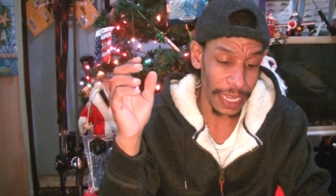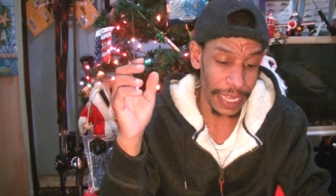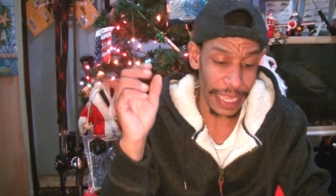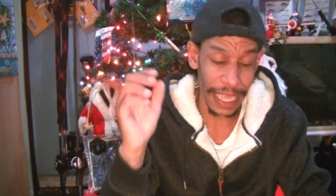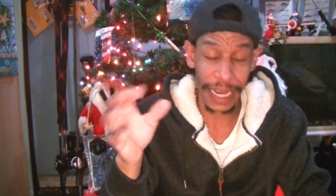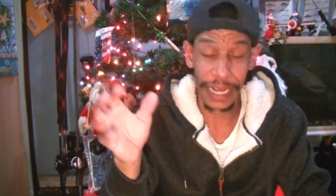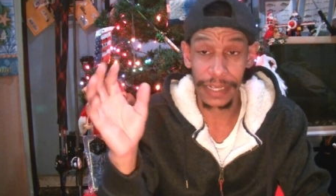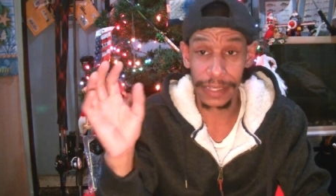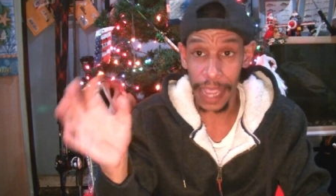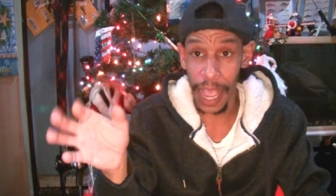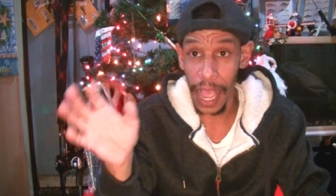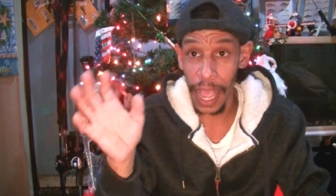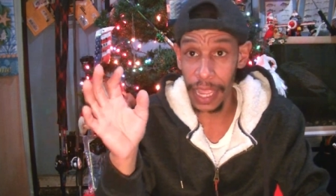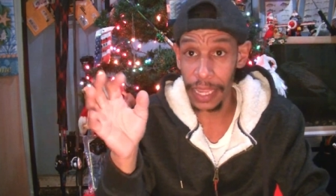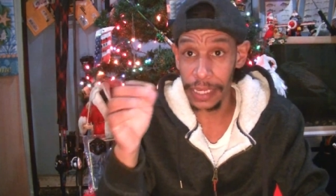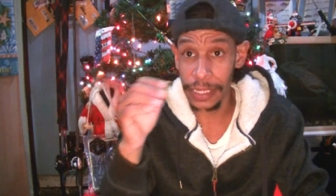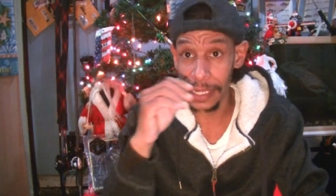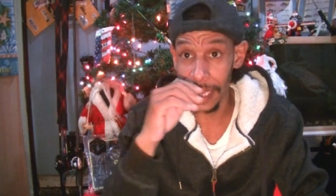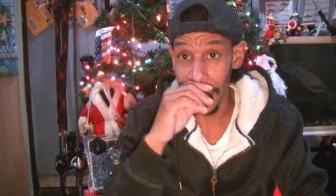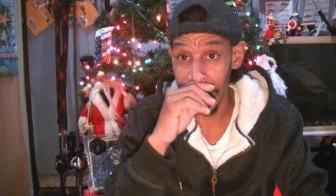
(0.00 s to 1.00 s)
get
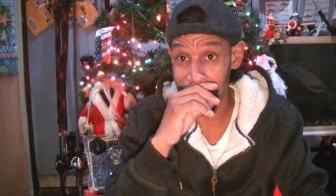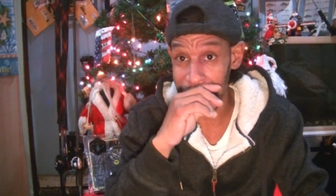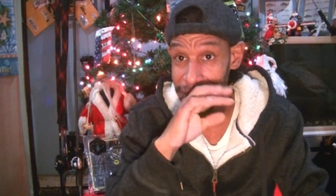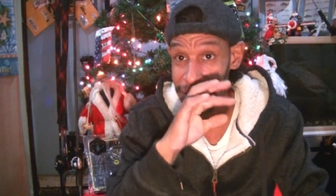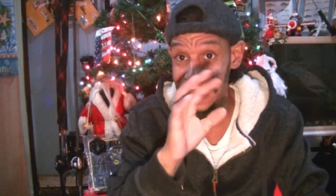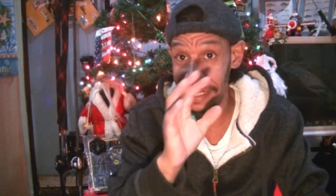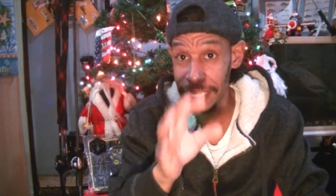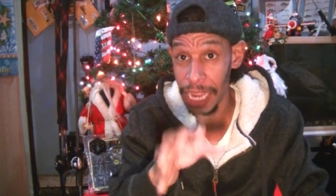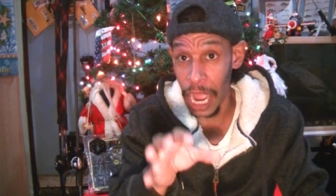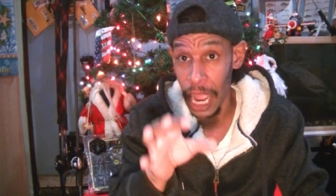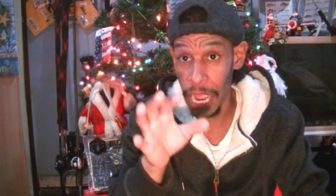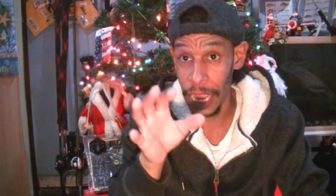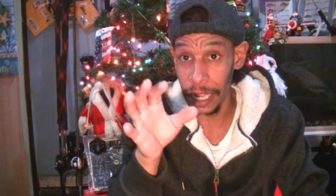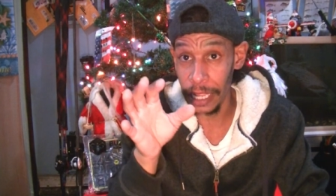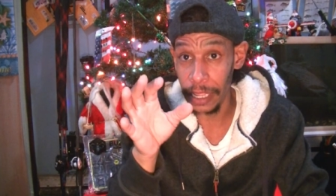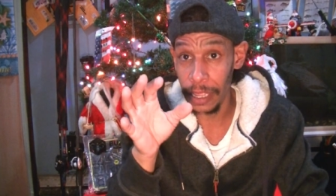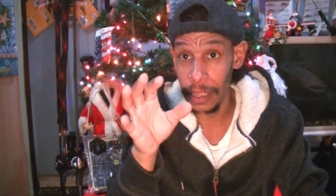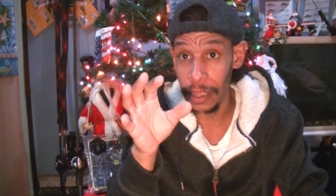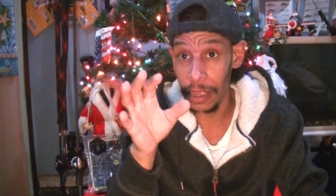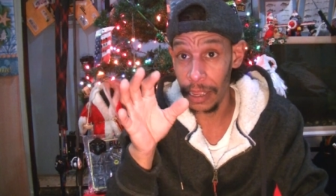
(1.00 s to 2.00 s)
dyes and
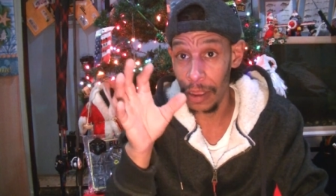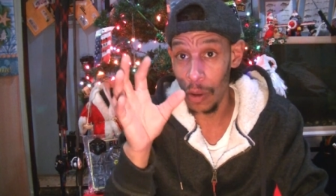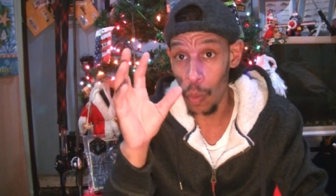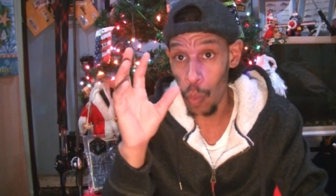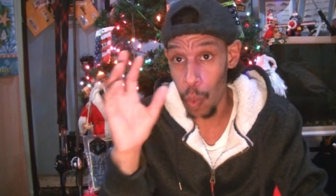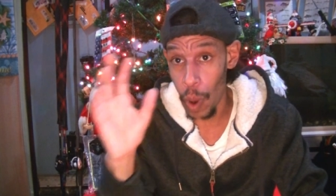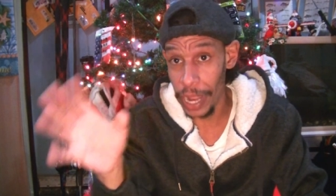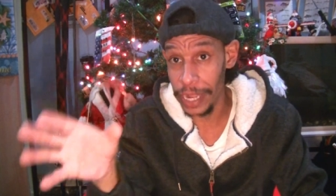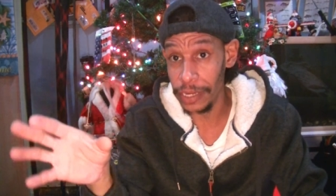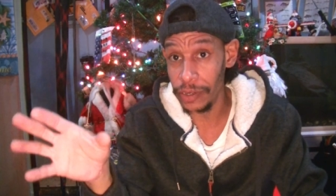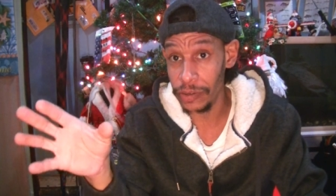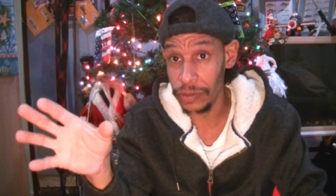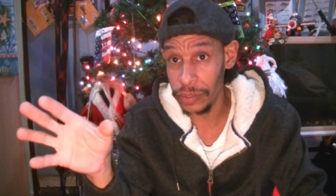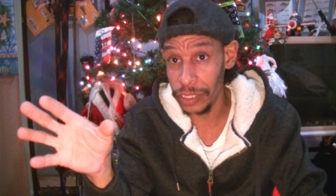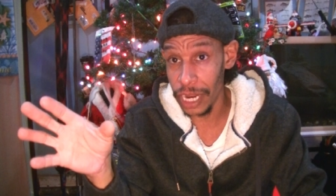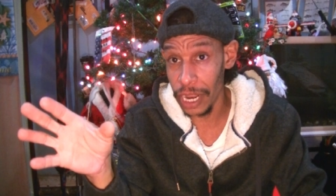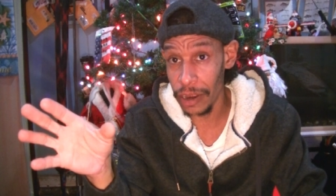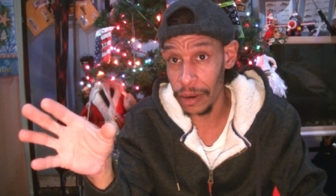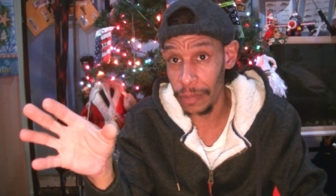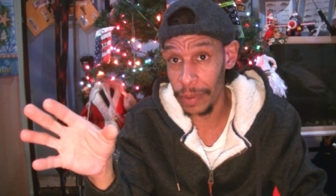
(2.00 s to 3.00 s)
dye a white
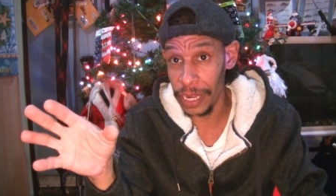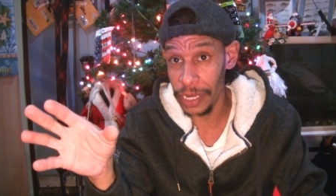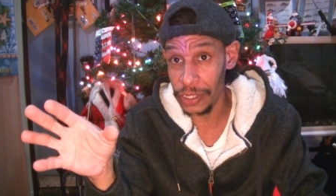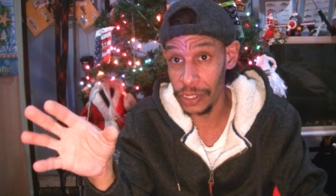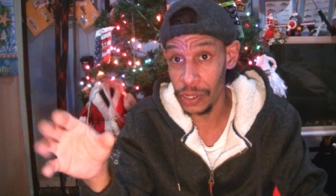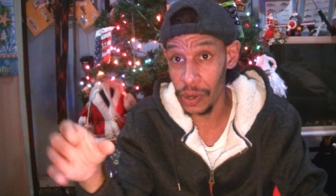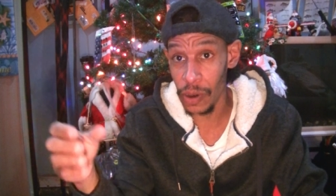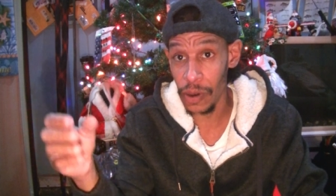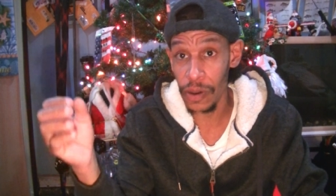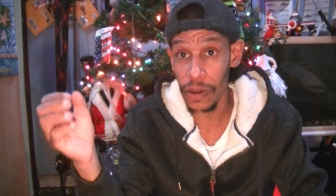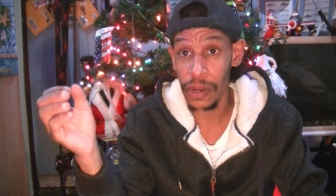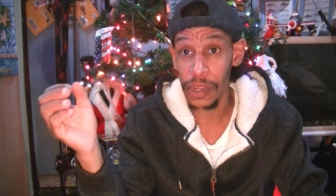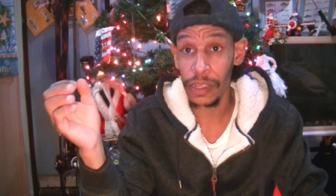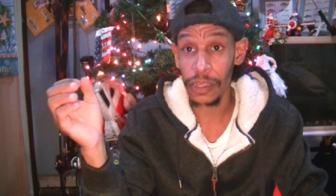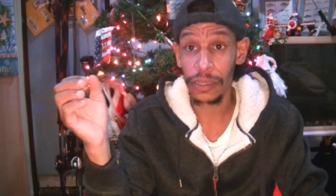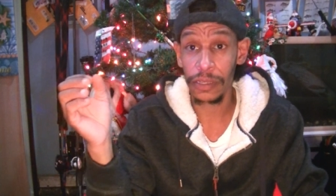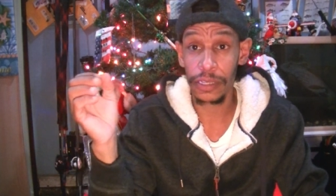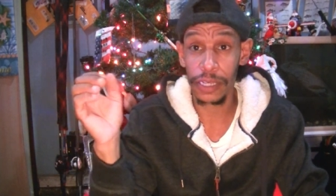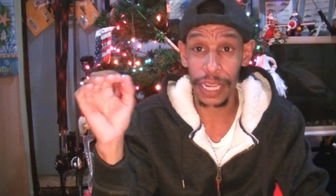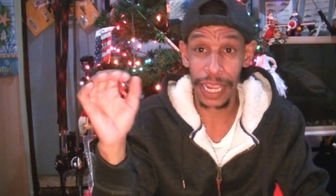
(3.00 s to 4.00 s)
chatterbait skirt
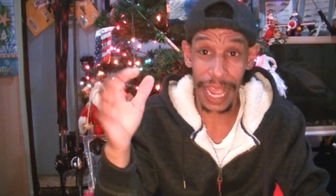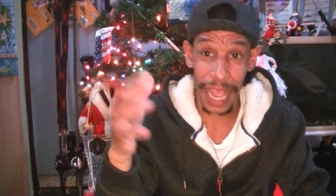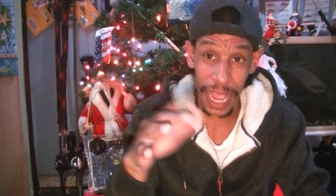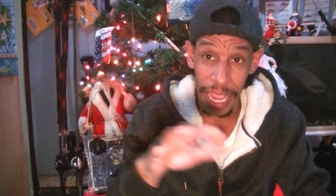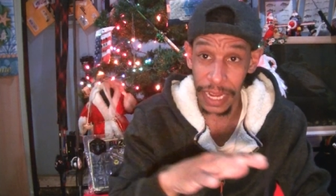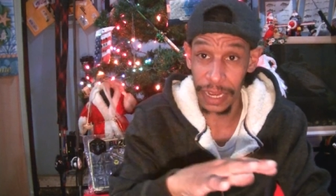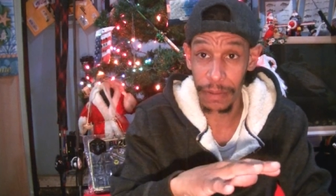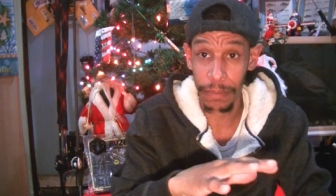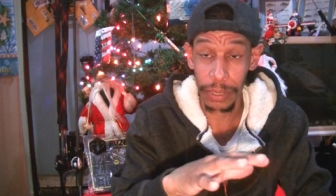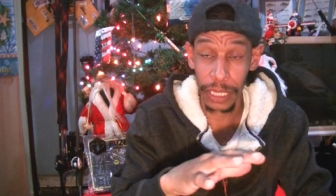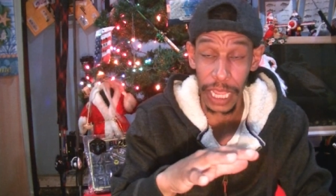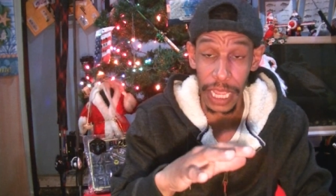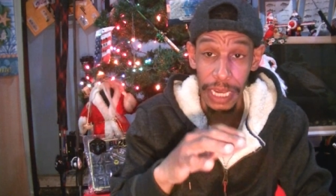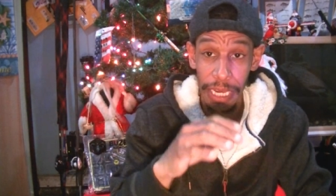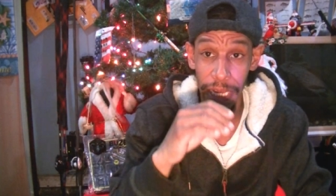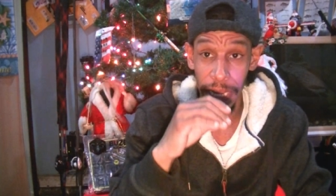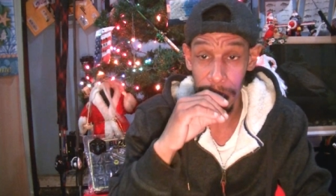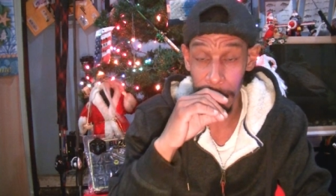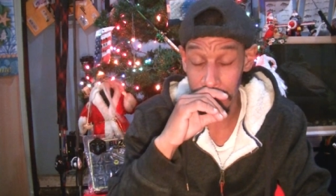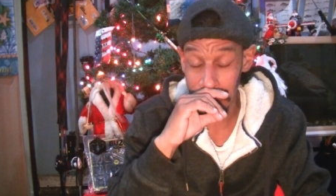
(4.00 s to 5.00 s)
to kind of
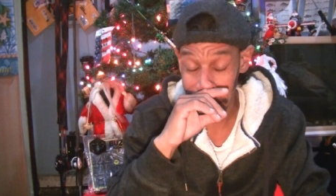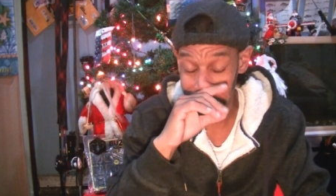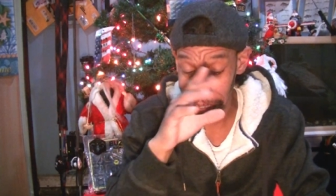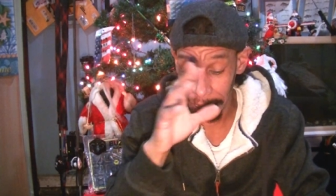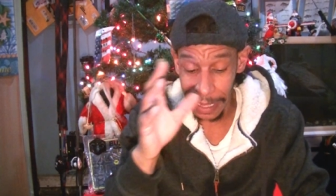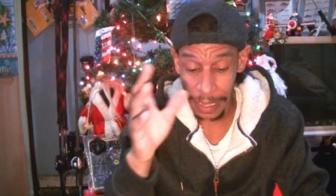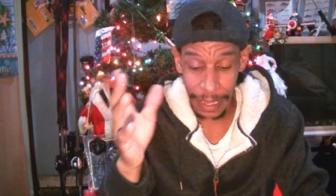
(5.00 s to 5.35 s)
blend in.